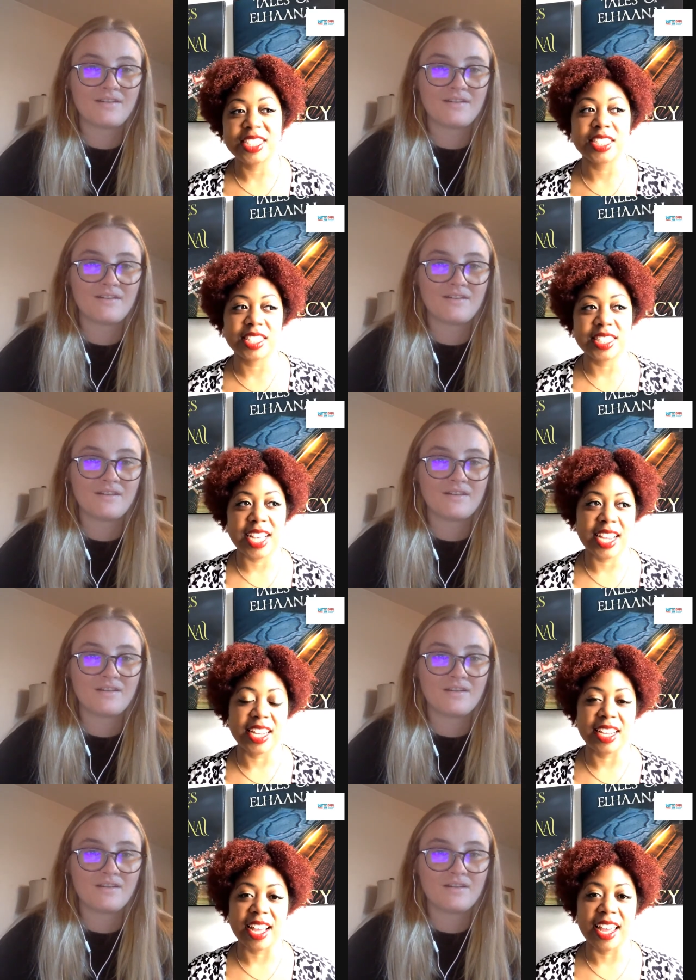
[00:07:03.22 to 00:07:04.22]
Speaker 1: she's
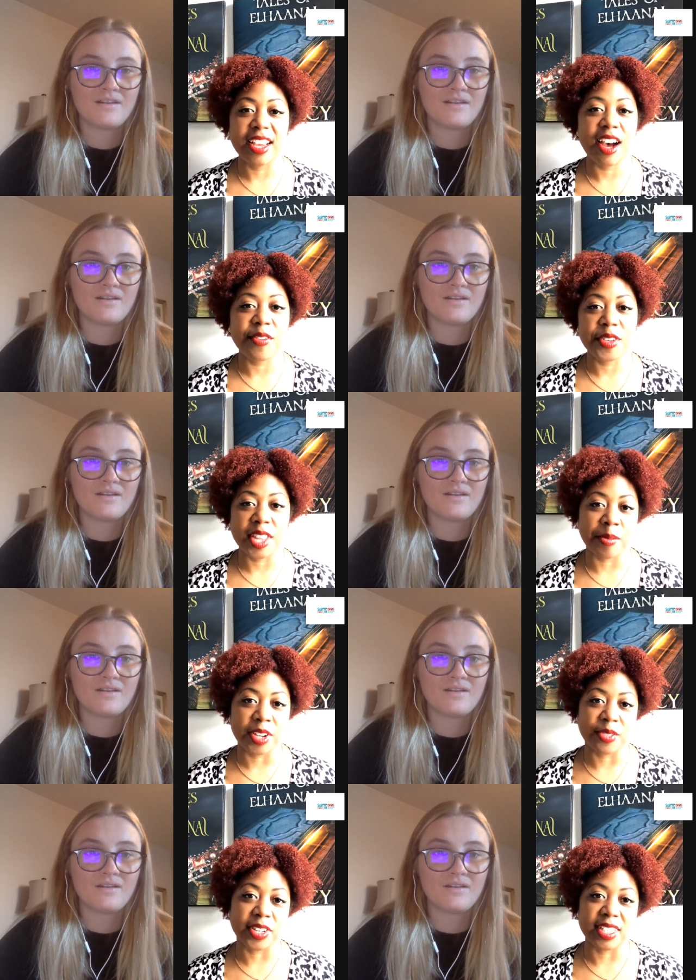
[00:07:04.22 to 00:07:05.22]
designing a cover that I'm
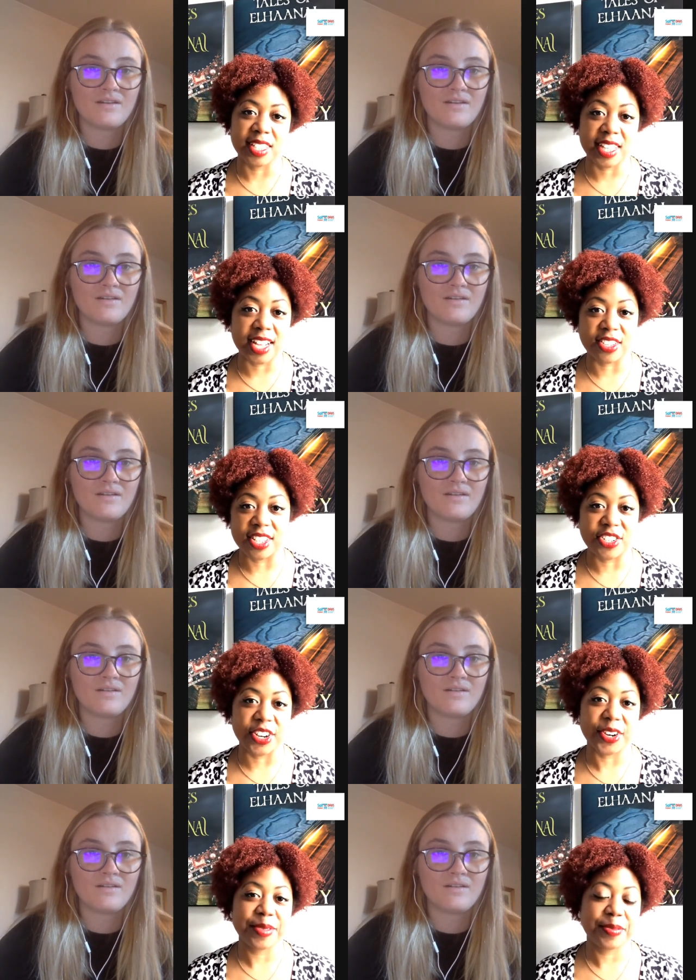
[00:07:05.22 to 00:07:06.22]
going to release at the end of
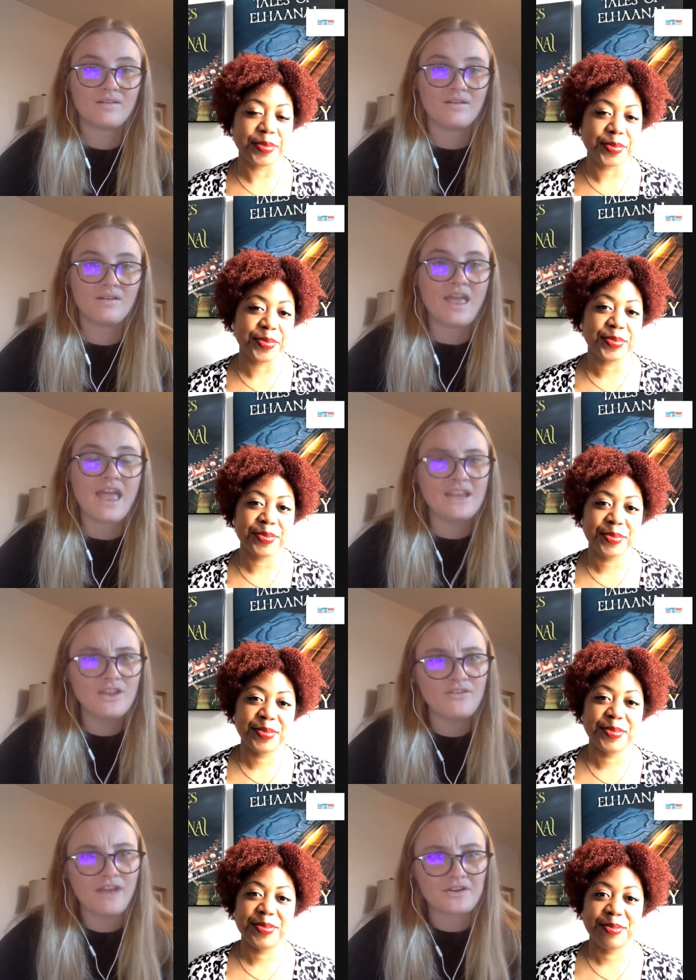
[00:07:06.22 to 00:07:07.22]
this year. And
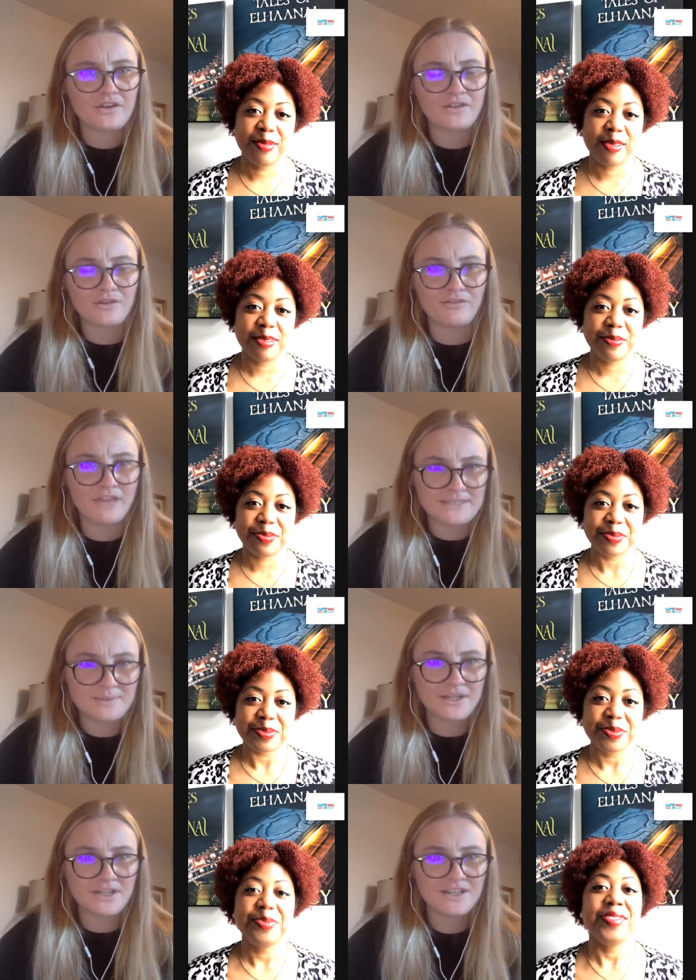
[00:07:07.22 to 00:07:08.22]
you found her through
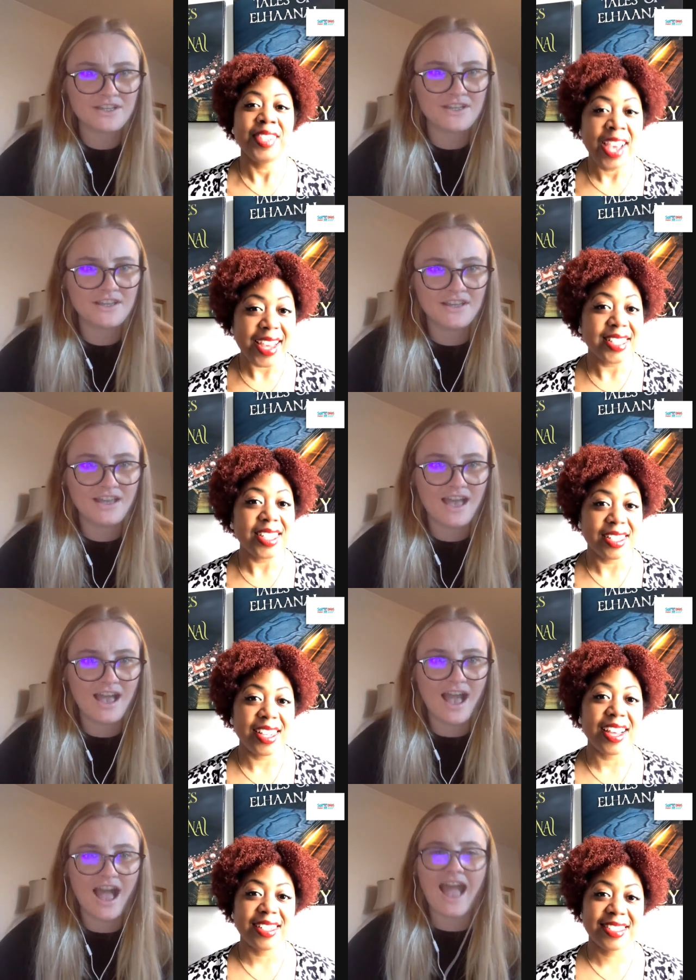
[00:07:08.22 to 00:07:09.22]
Facebook? I did,
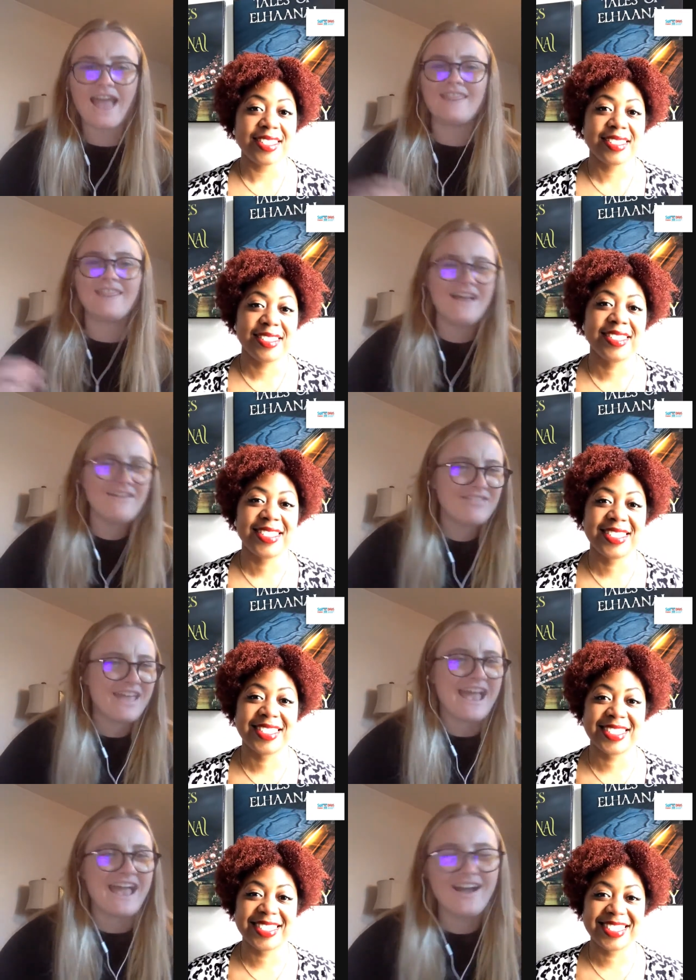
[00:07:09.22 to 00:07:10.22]
yeah.
Speaker 2: I love
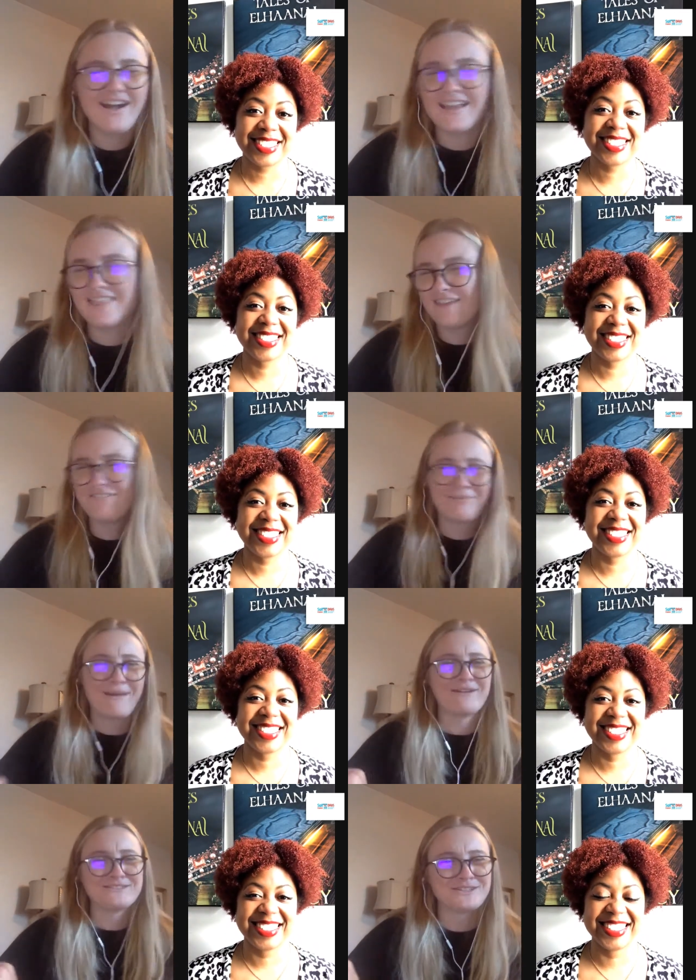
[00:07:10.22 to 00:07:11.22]
that. Oh, I love the
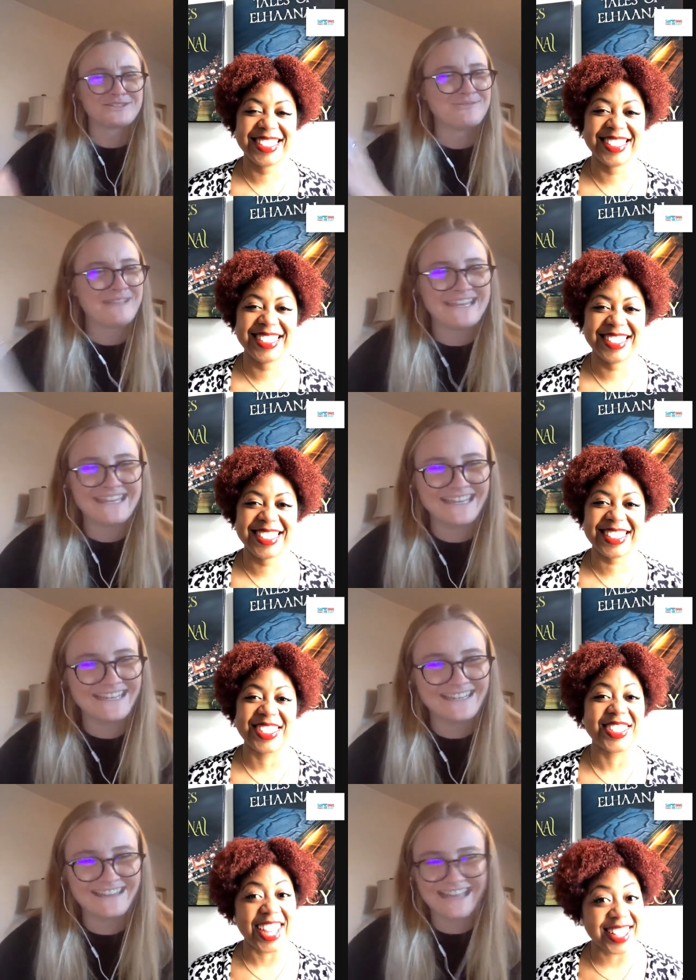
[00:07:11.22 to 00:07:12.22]
power of social
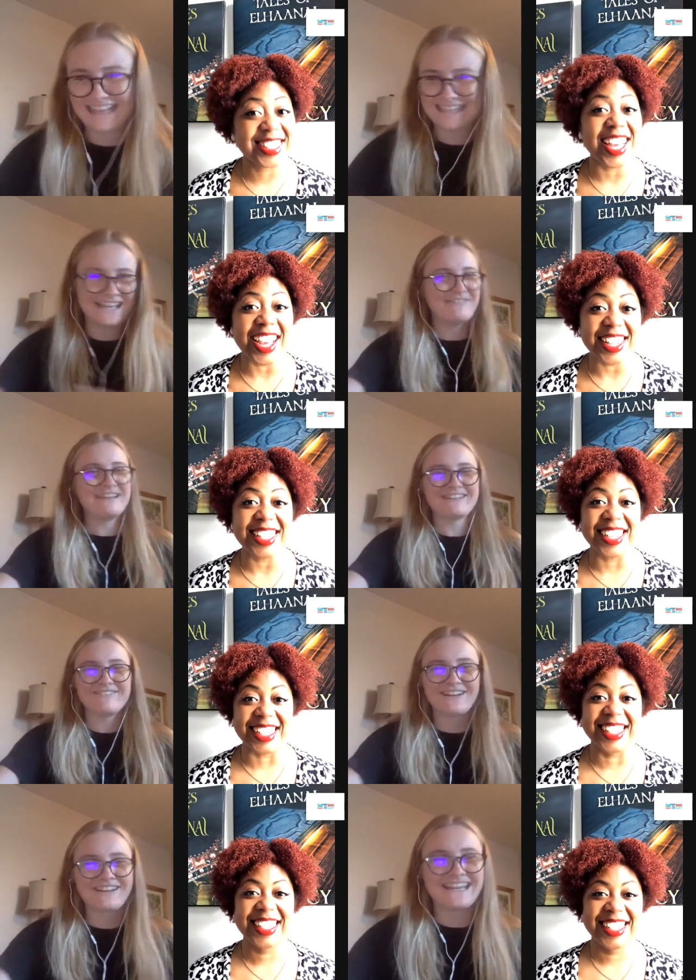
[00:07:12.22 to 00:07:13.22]
media. Like, exactly. That's how we're,
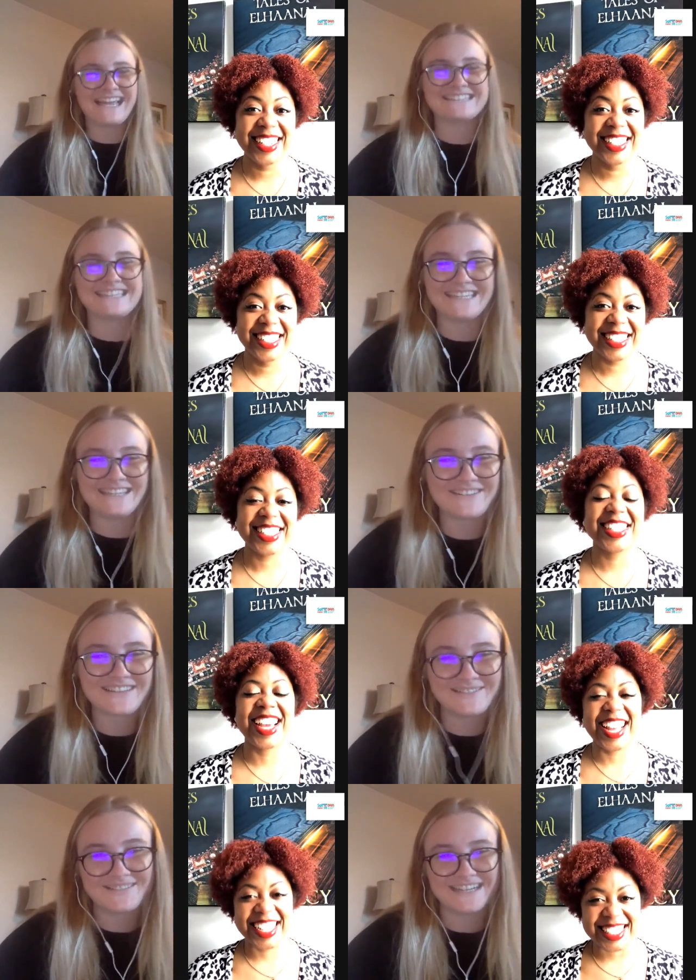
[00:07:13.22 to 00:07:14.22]
we're connected, you know, yes.
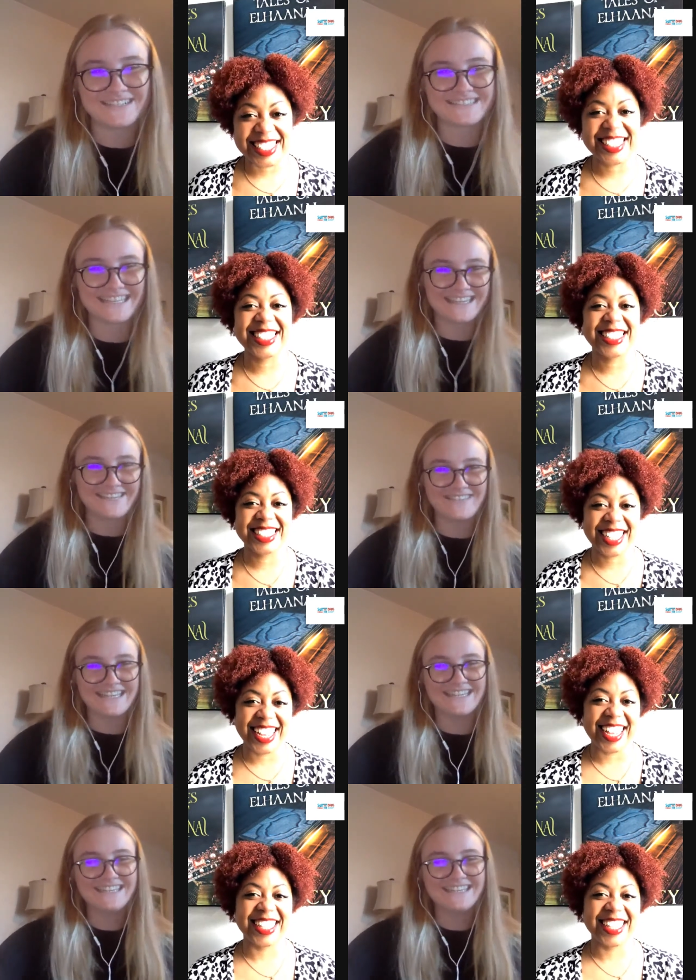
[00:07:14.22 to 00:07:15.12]
Clubhouse. I love it.